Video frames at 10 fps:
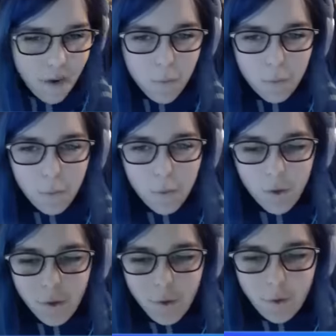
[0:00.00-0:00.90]

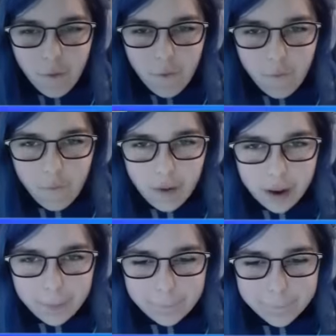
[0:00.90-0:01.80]
my gosh, that spell is
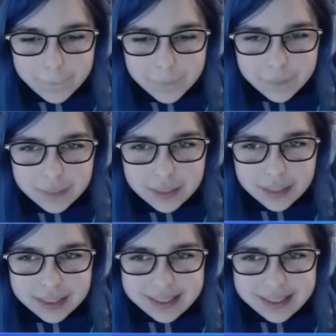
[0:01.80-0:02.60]
huge.